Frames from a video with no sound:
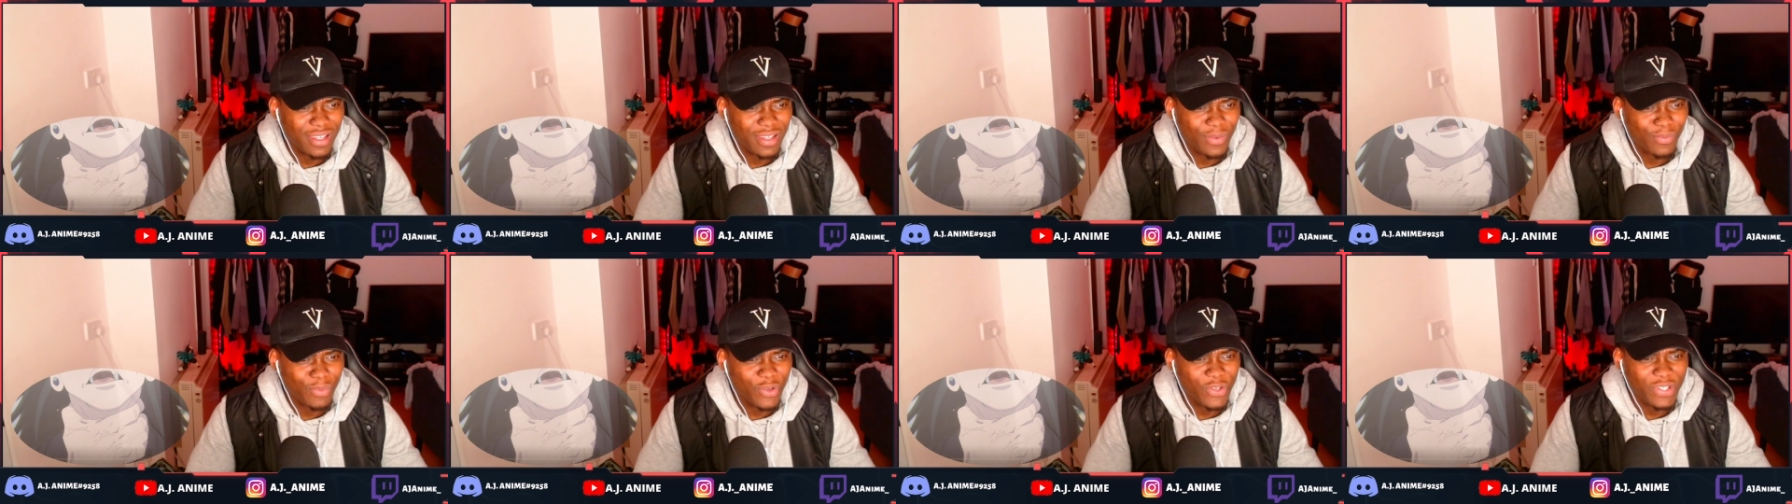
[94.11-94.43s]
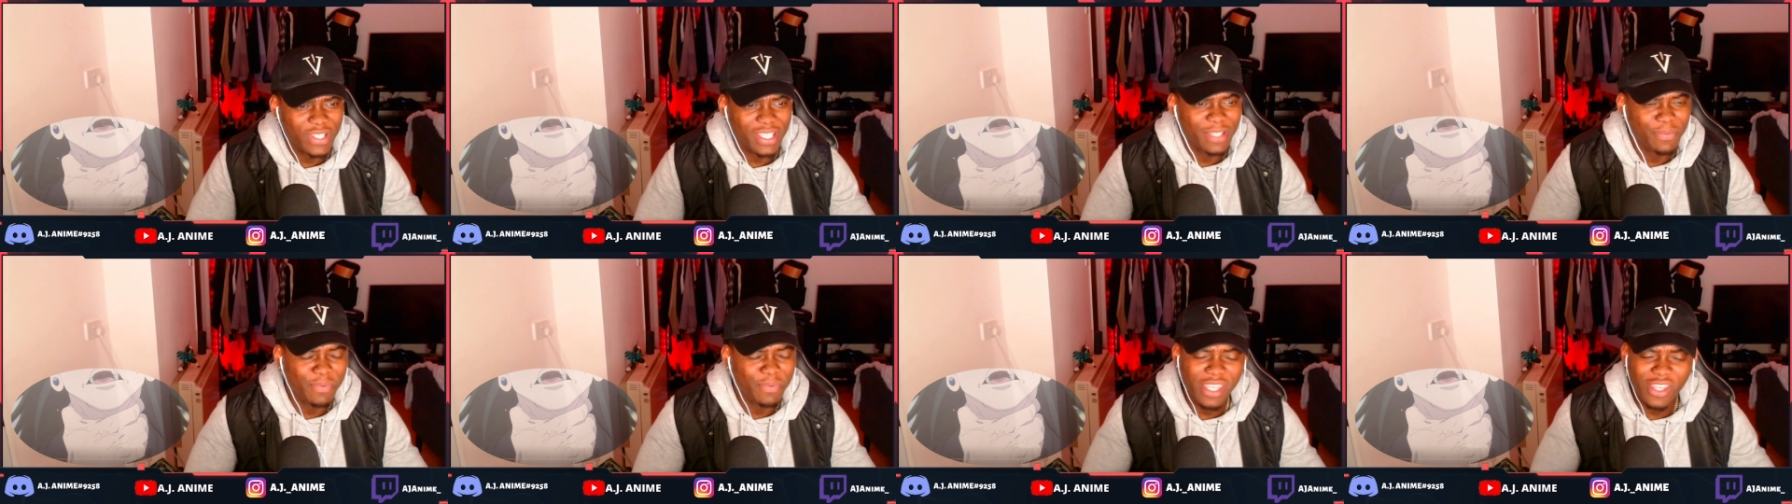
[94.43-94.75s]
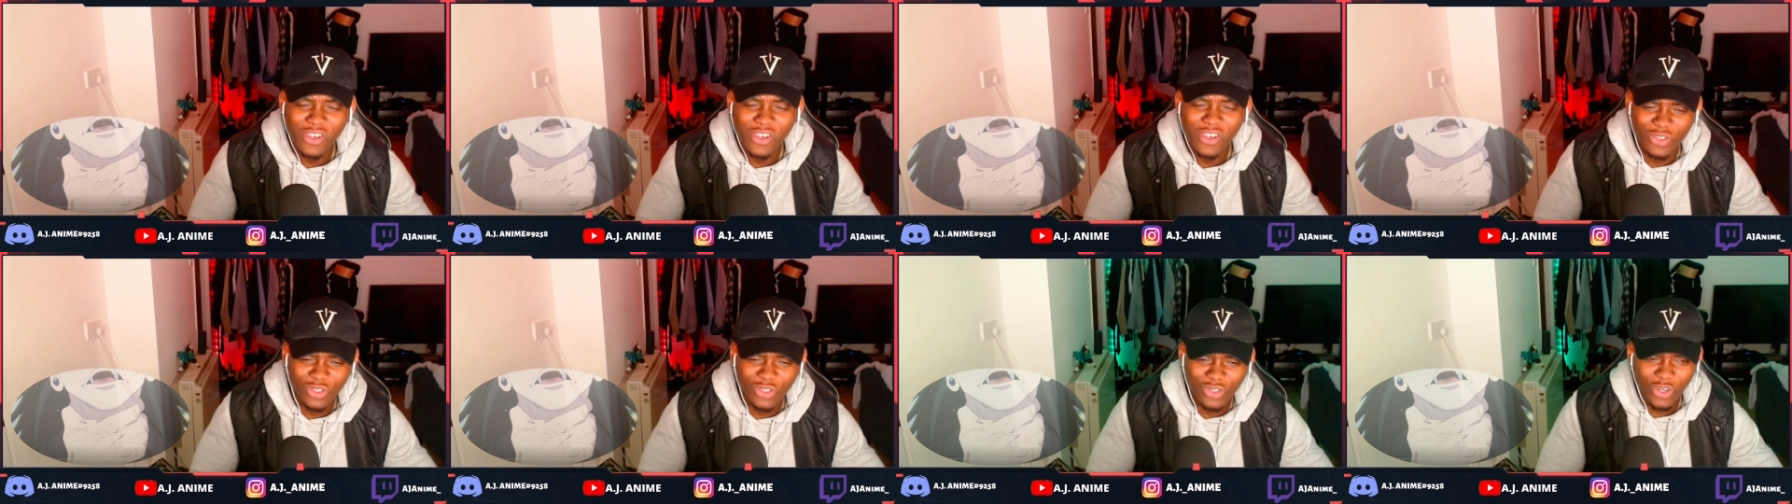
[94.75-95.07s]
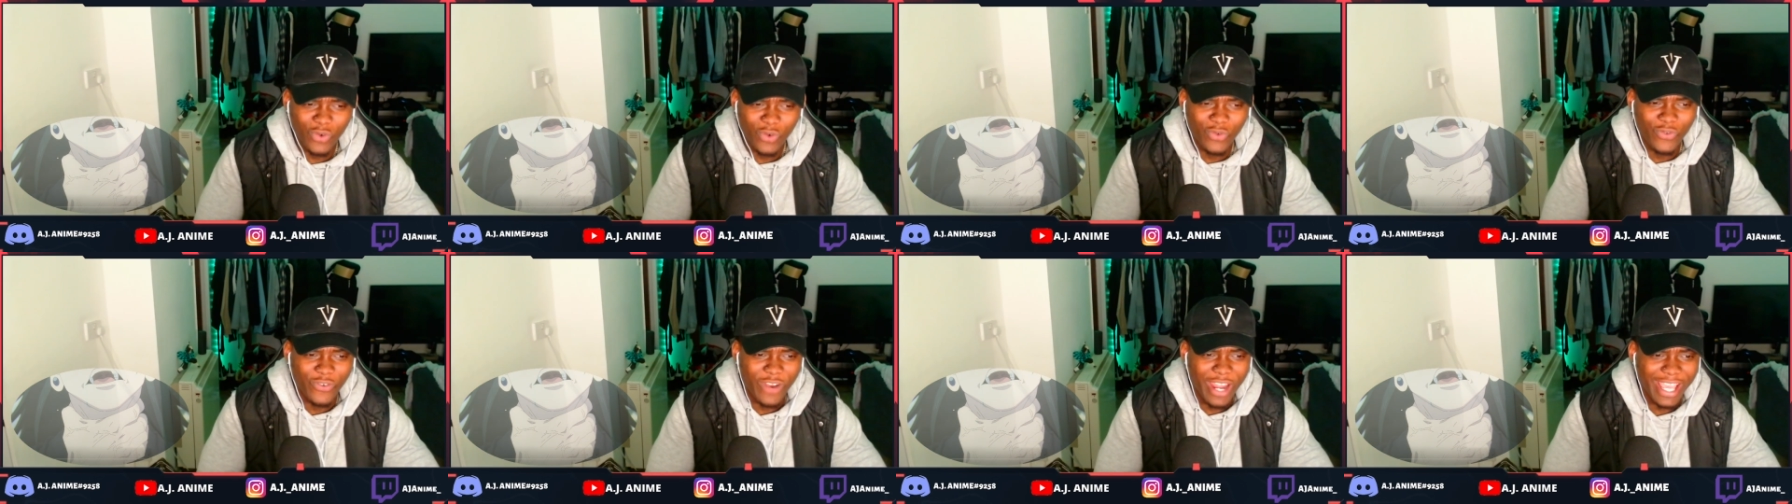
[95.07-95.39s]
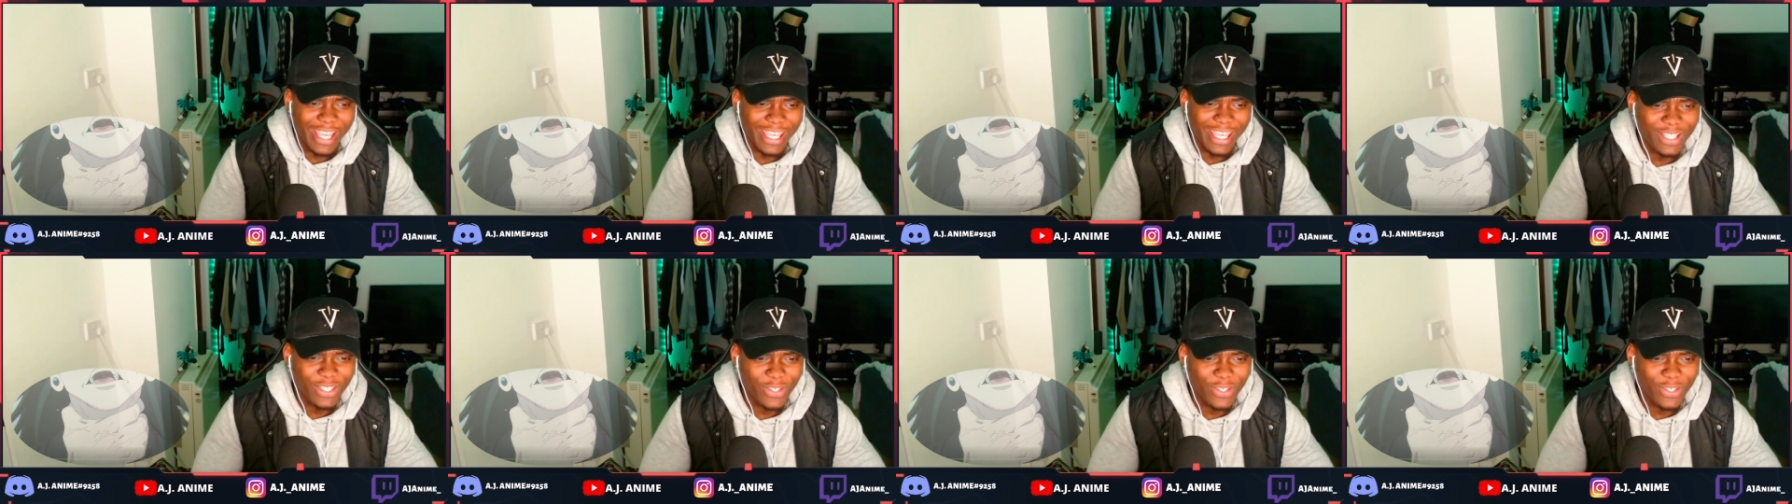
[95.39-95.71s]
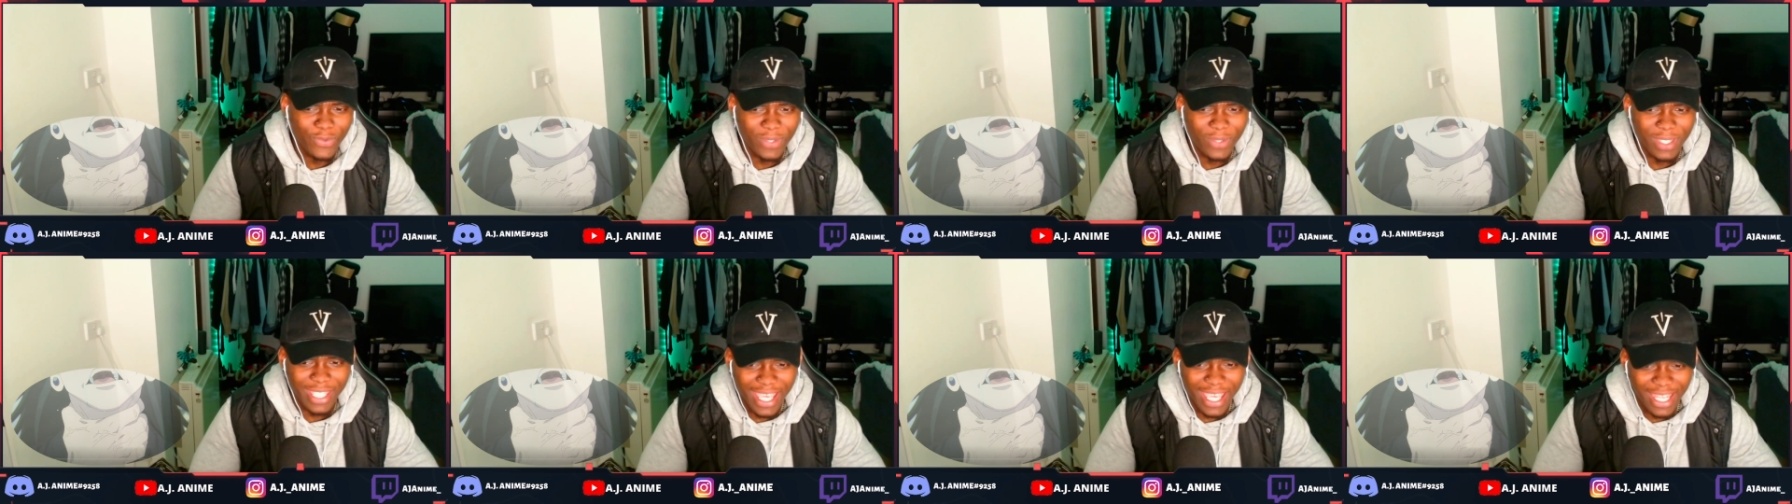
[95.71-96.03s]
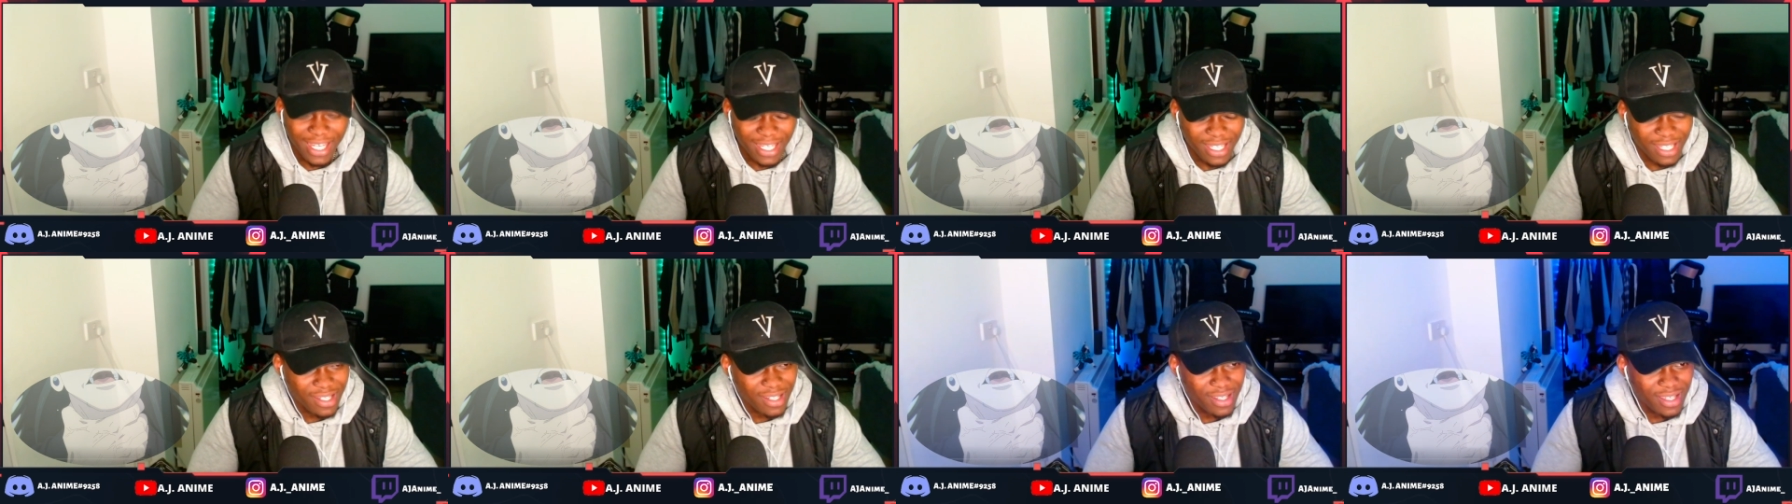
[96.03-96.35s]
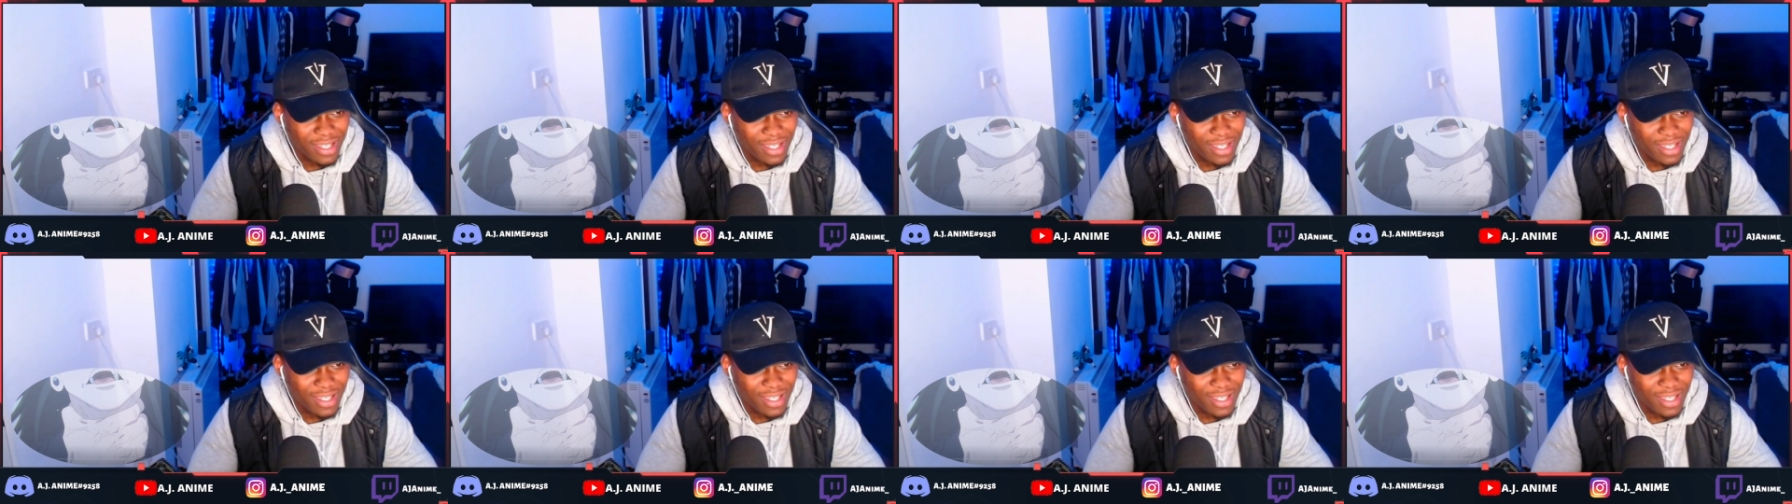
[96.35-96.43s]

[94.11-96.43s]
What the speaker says: because he's being controlled, right? Geto dead,